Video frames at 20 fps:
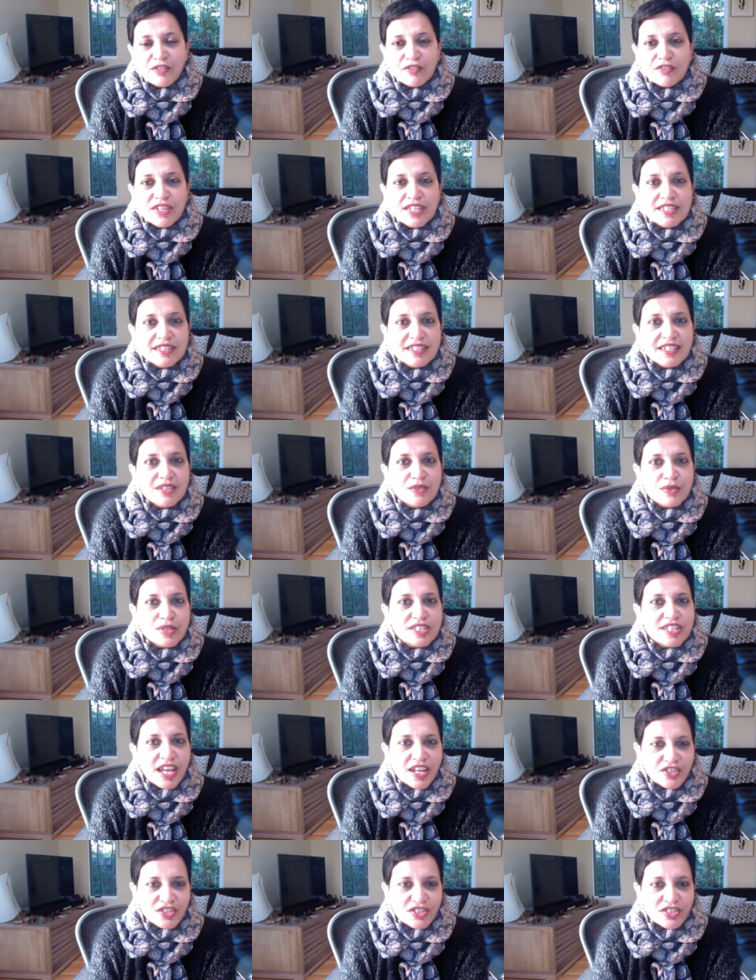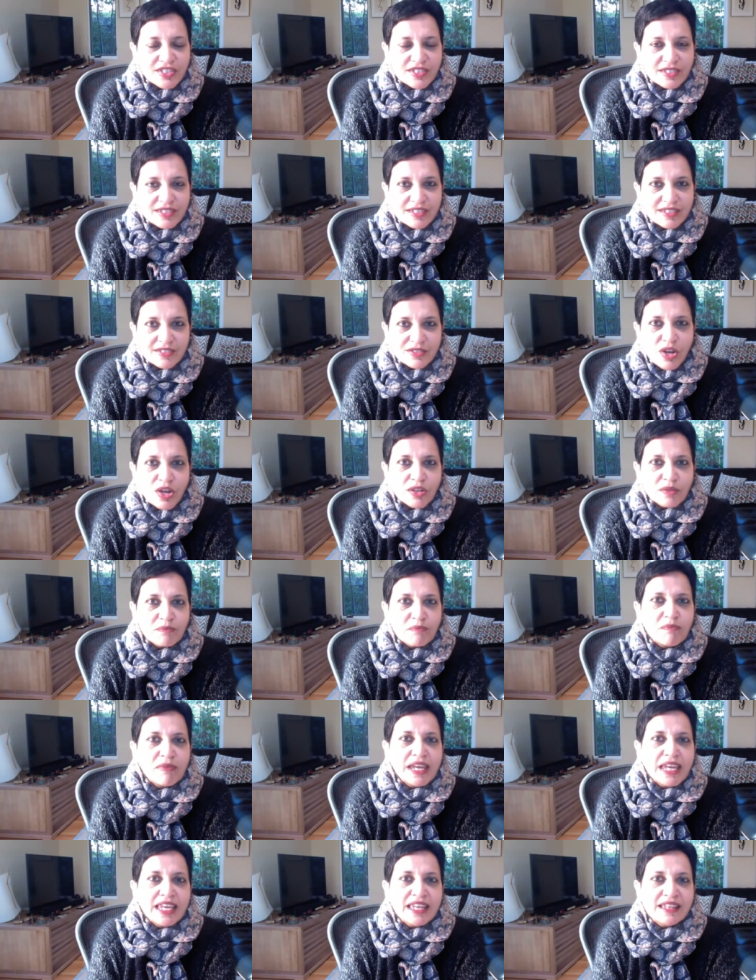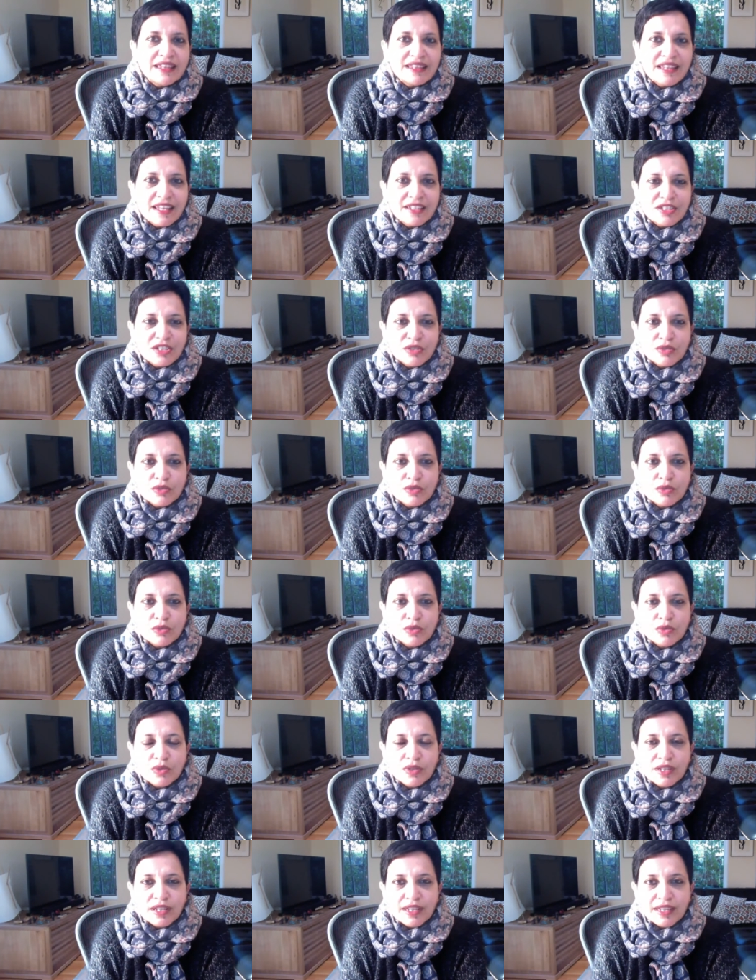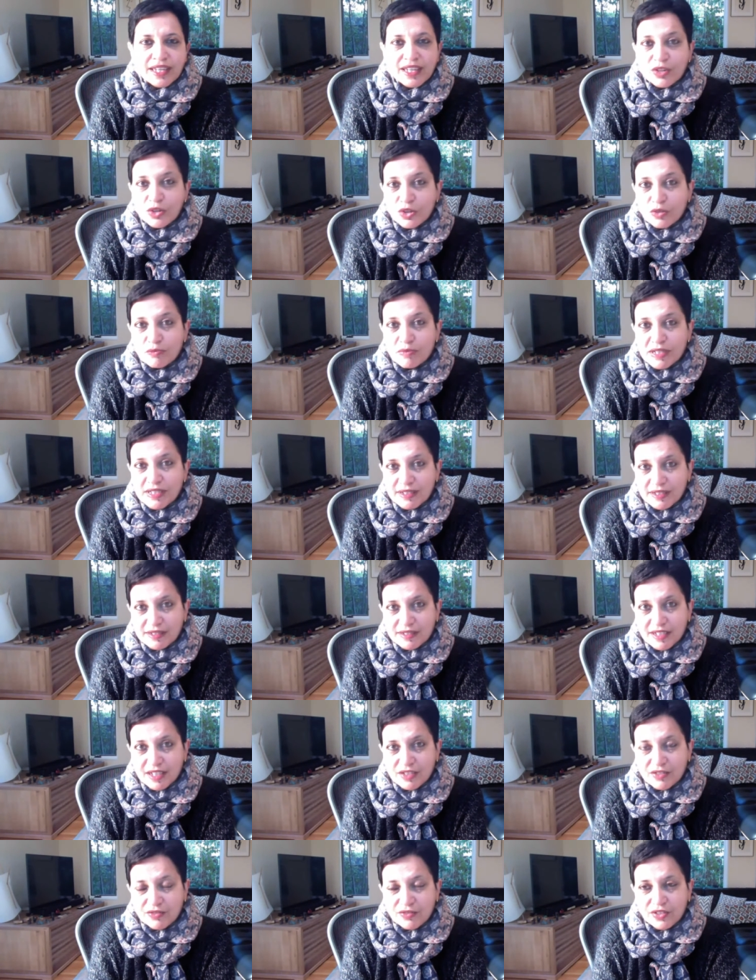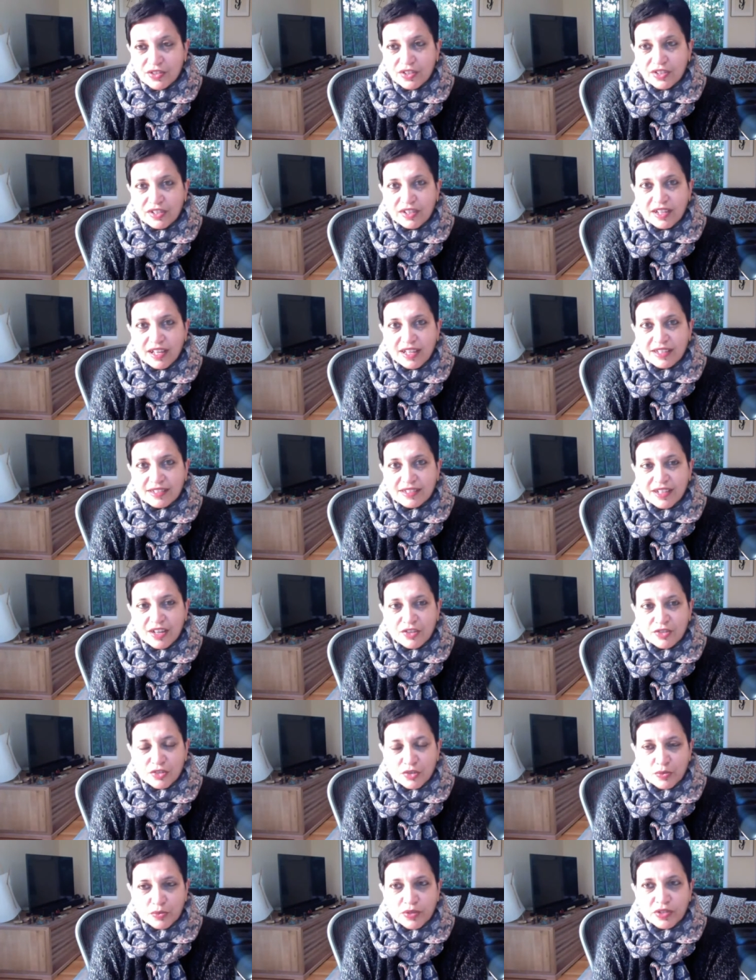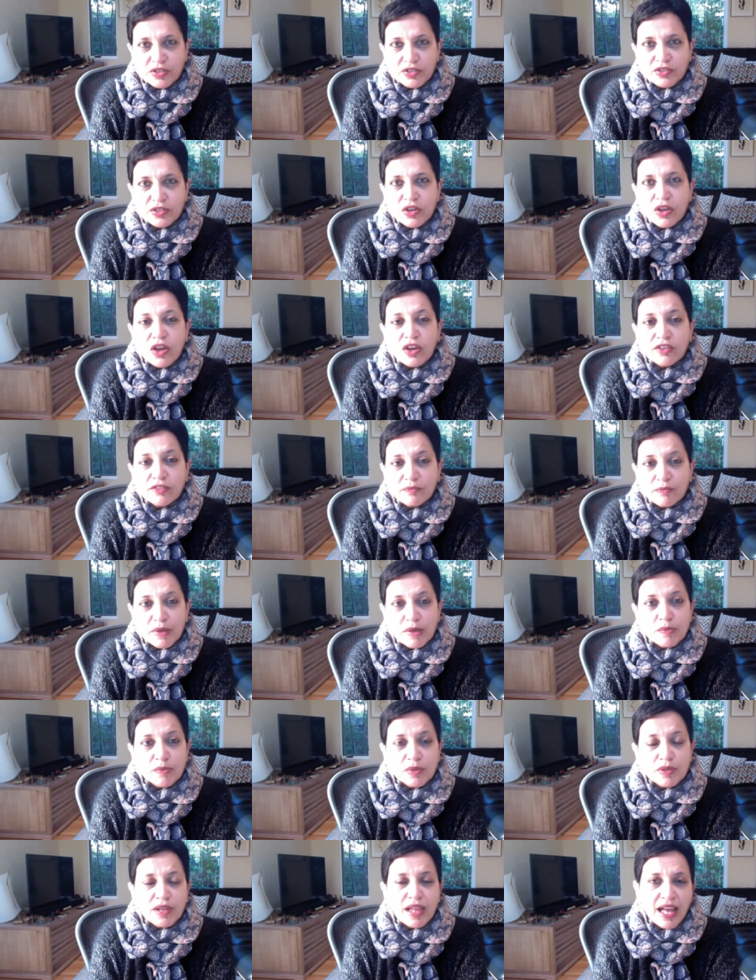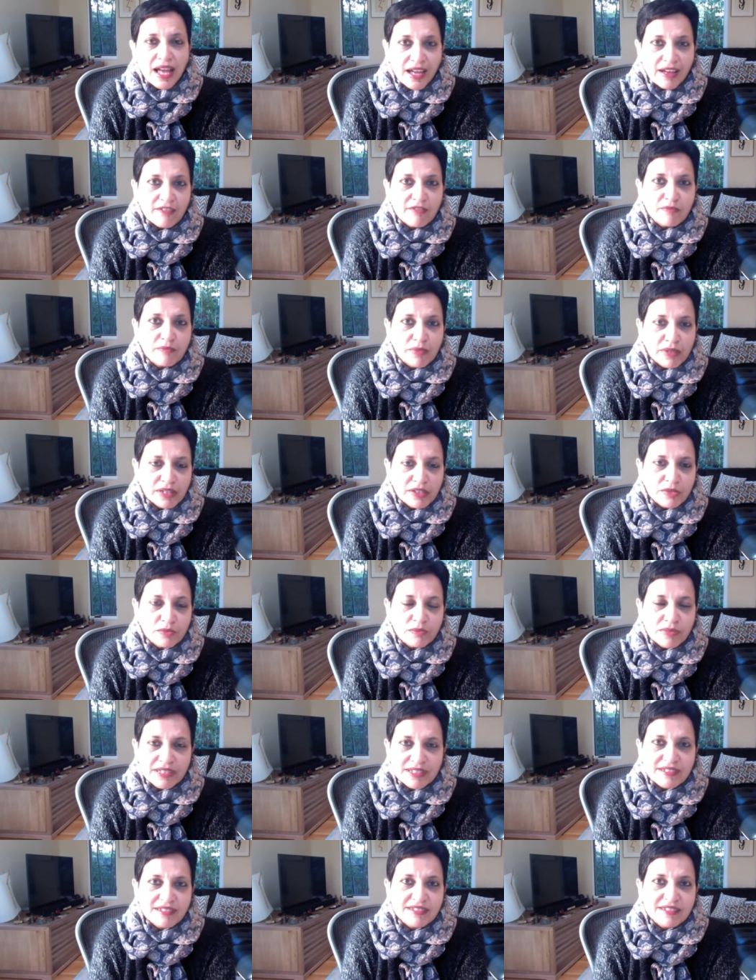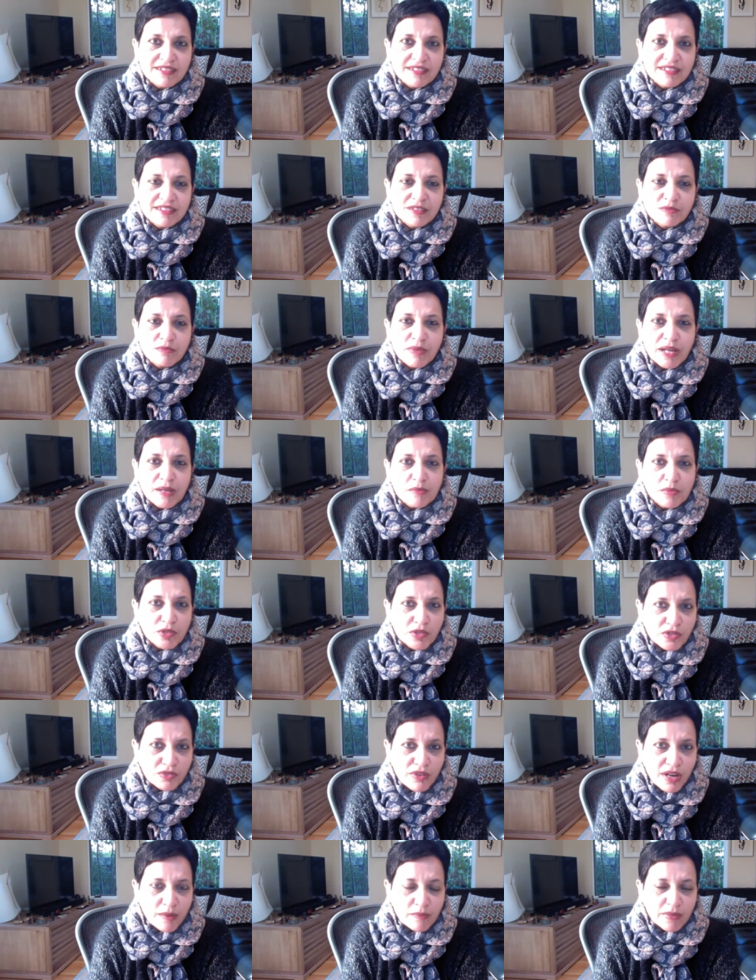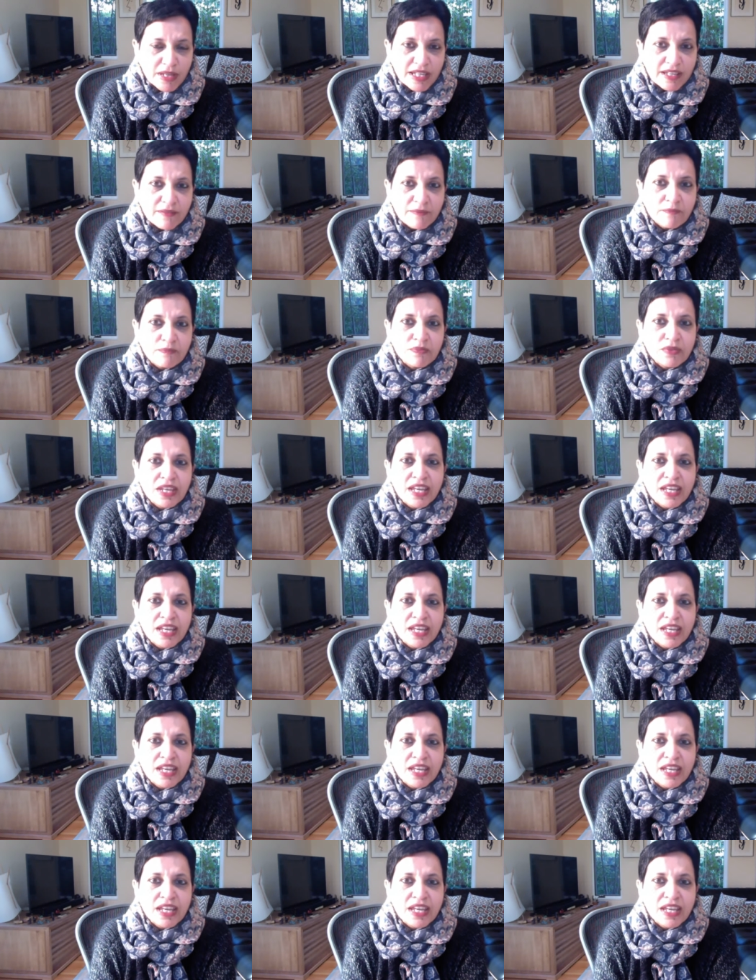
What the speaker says: VC rejection does not mean that you cannot be successful as an entrepreneur. A lot of people have built businesses by bootstrapping